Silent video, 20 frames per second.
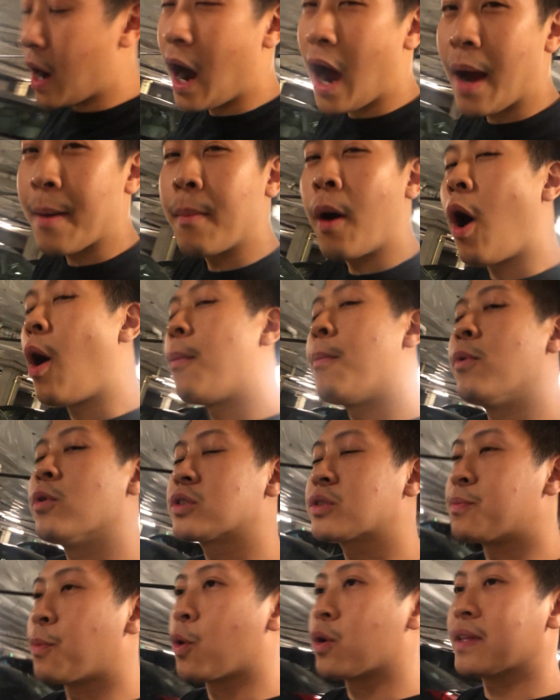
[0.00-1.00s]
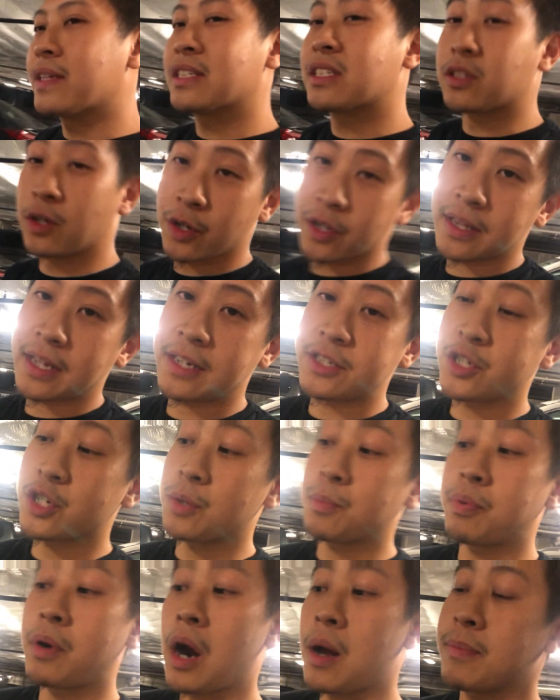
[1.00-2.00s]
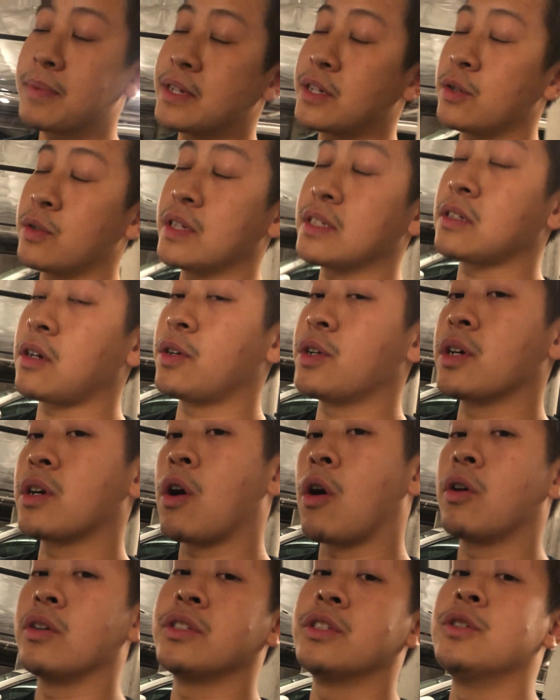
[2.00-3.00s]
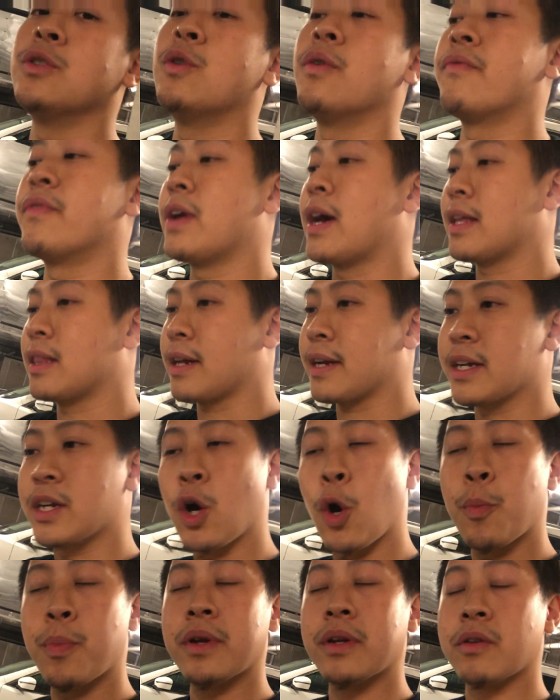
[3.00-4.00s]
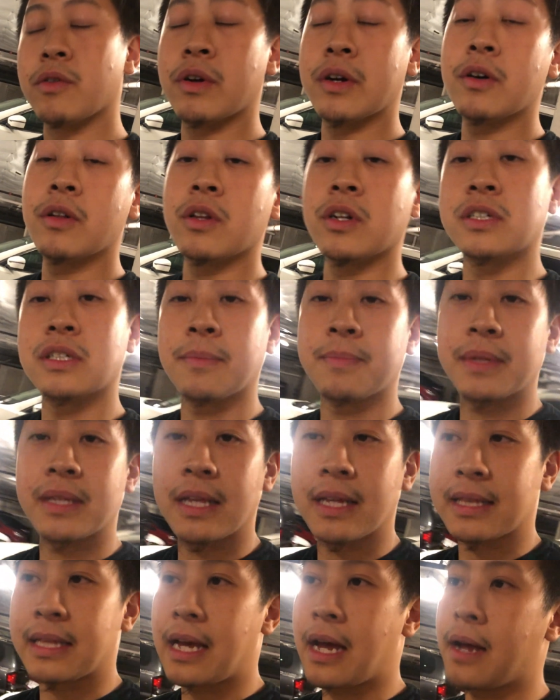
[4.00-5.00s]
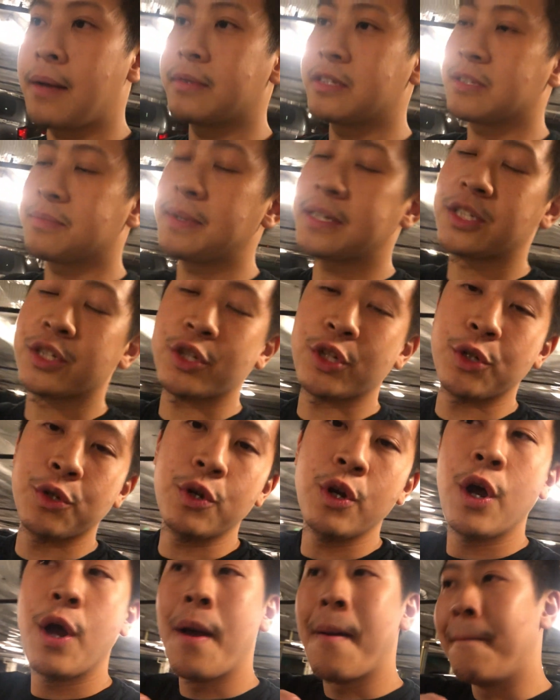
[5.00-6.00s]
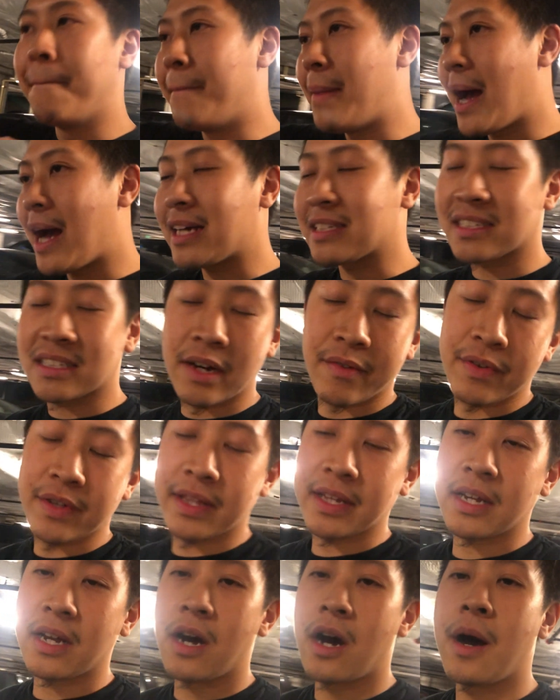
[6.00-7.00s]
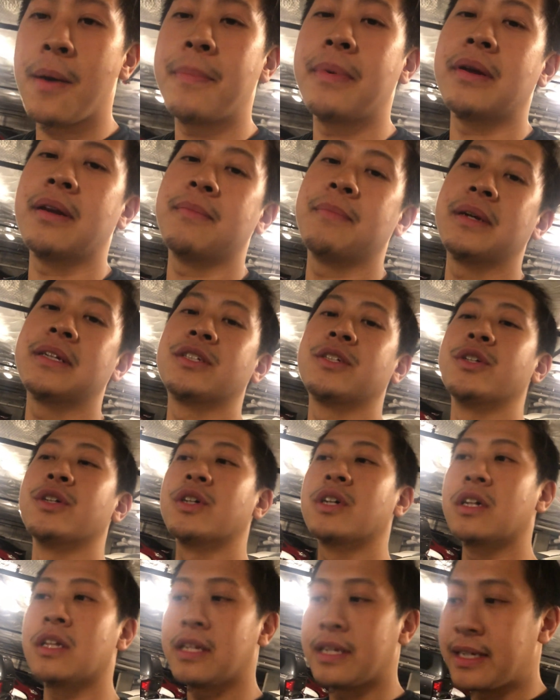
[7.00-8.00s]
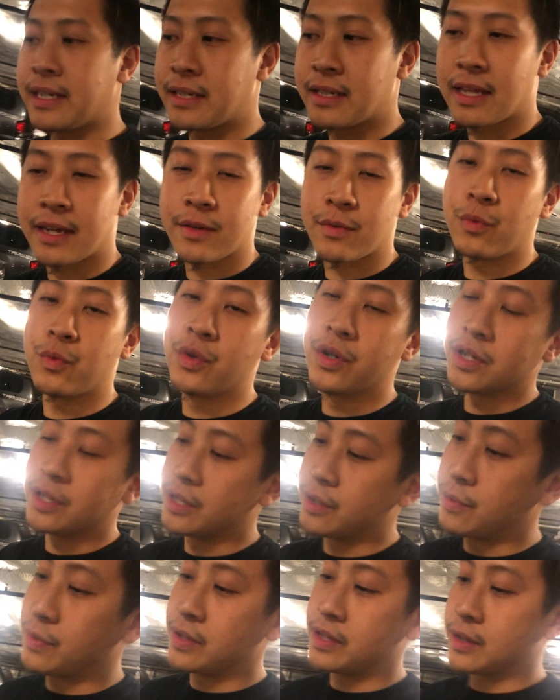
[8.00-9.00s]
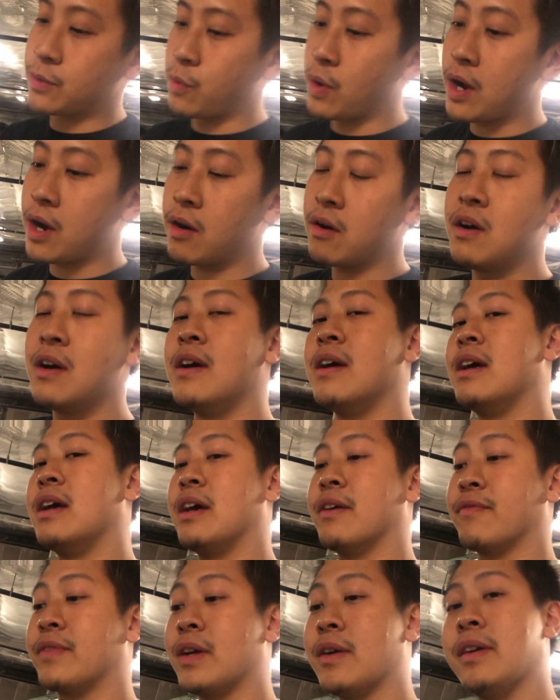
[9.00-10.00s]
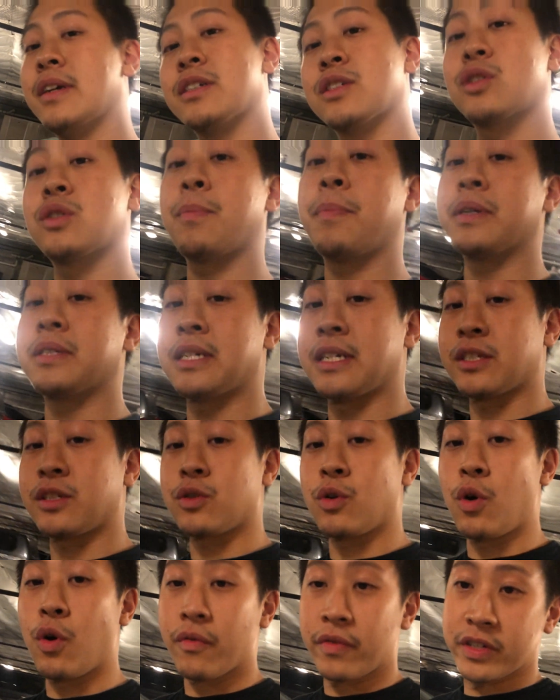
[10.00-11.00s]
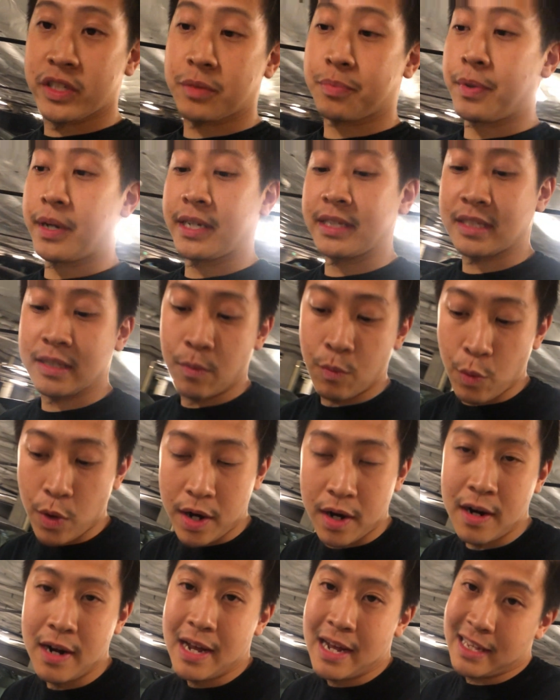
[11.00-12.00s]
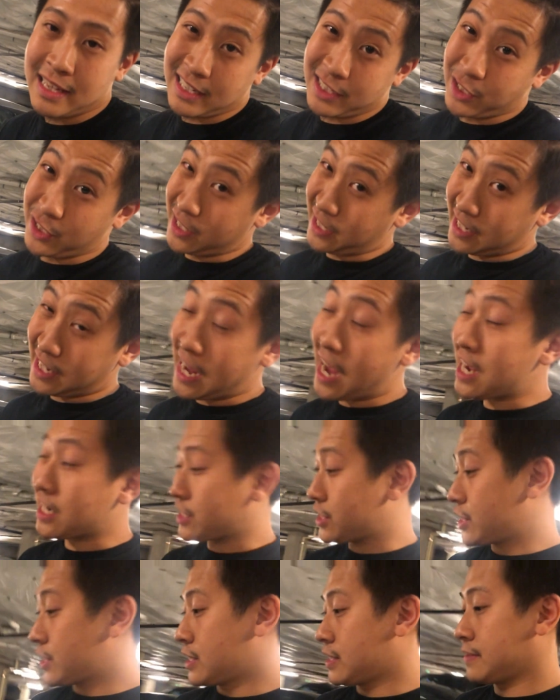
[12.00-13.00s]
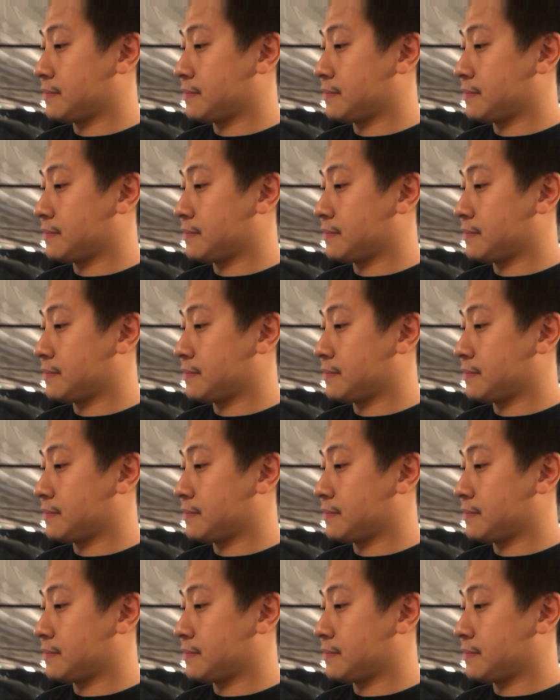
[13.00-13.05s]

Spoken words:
I'm almost more than certain that you can probably do this on your car too if you had like an open grill or something like that. Just make sure you mask everything up and make sure you clean like really well if there is potential overspray somewhere that you didn't catch.